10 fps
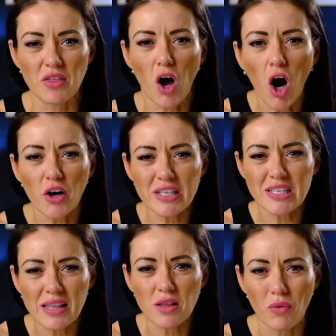The hardest
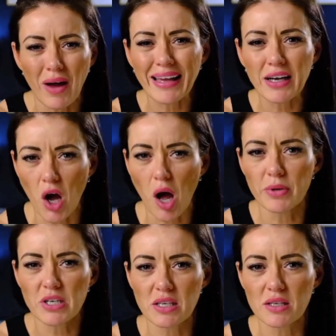thing that Ryan
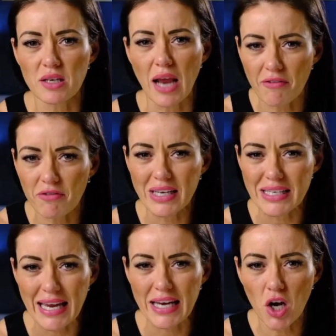accomplishes every
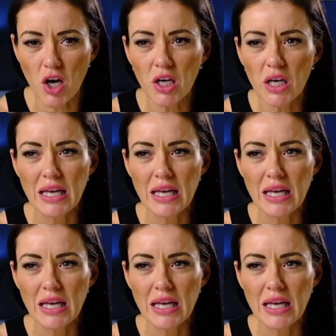day now